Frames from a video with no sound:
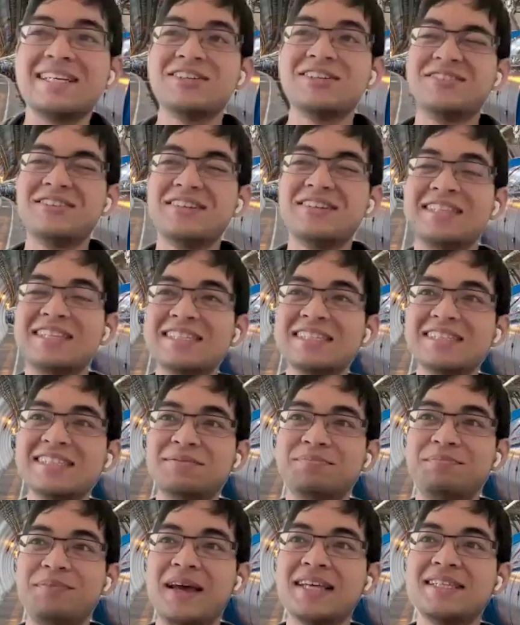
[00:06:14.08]
So this
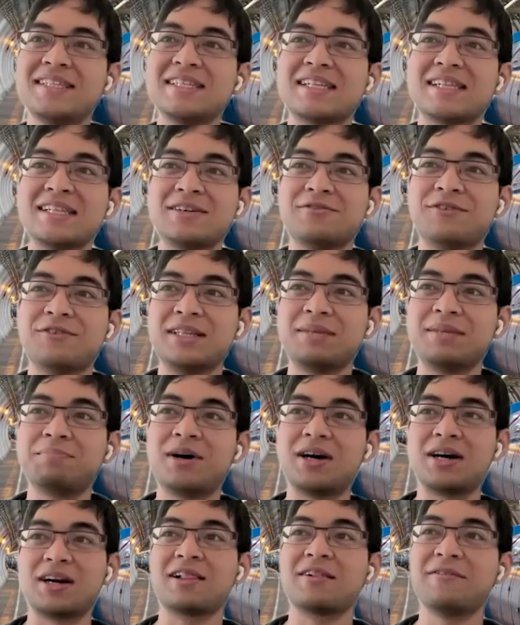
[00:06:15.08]
is basically what
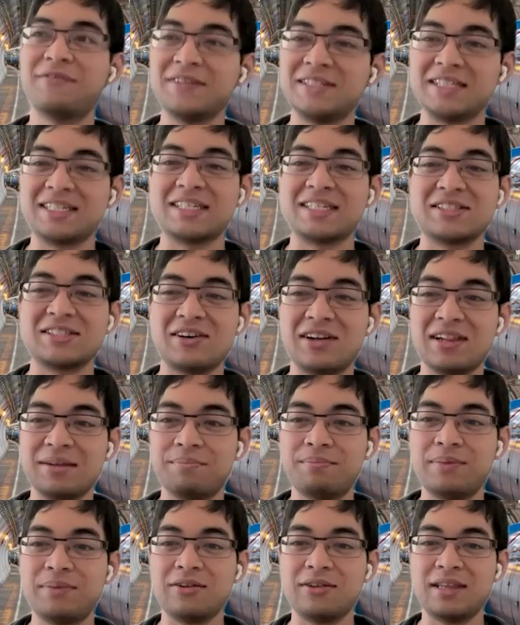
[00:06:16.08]
particle physics is all
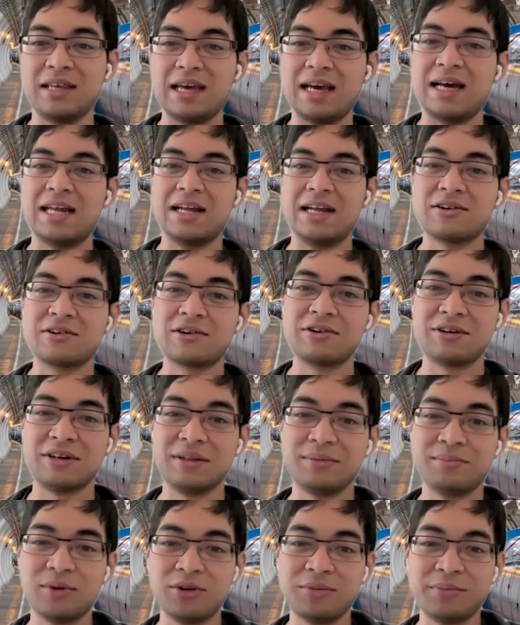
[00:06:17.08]
about at our
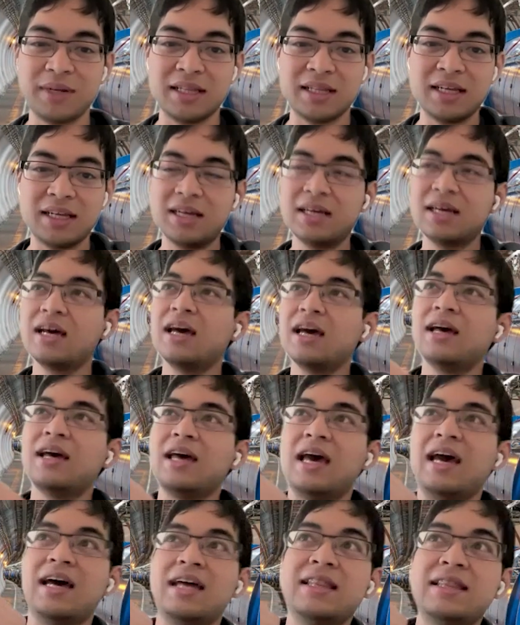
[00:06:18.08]
current moment.
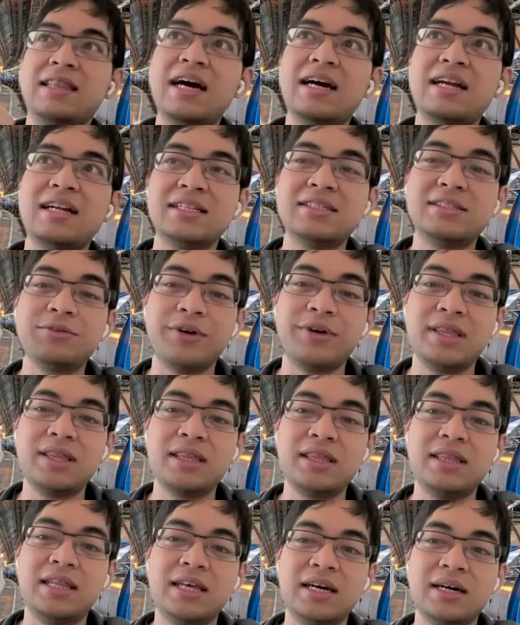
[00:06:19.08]
And that is with
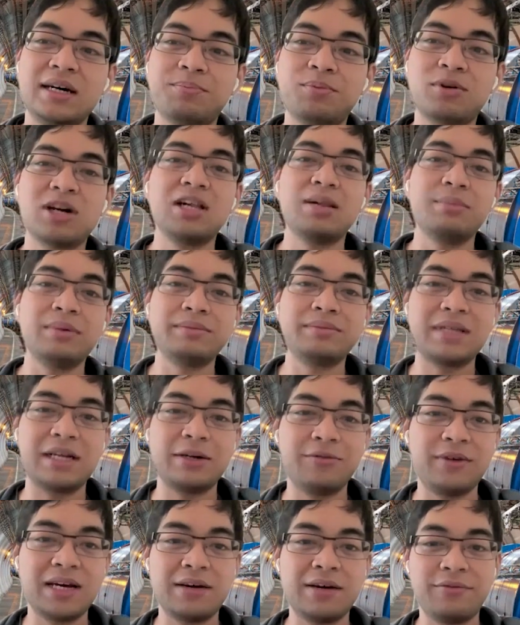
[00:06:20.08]
the problems
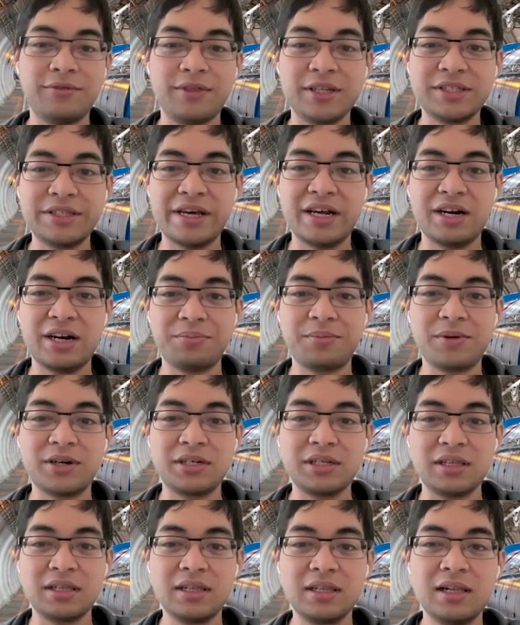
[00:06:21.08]
that we have with the Standard
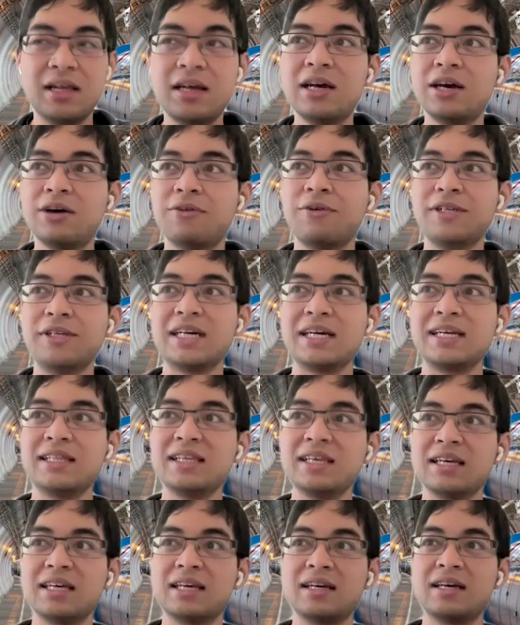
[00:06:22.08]
Model, which I
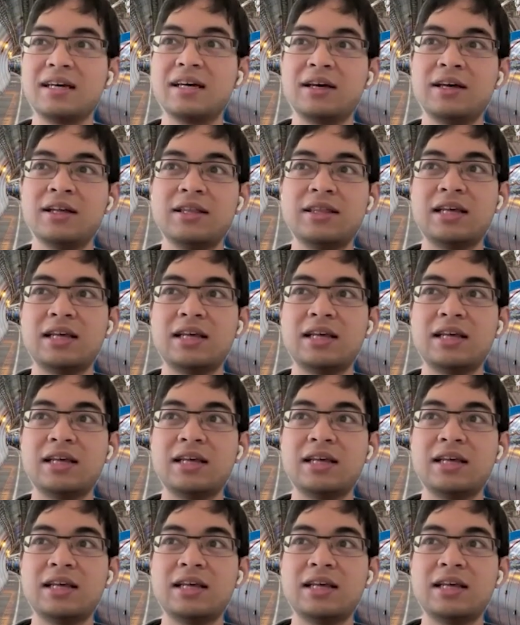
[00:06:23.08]
think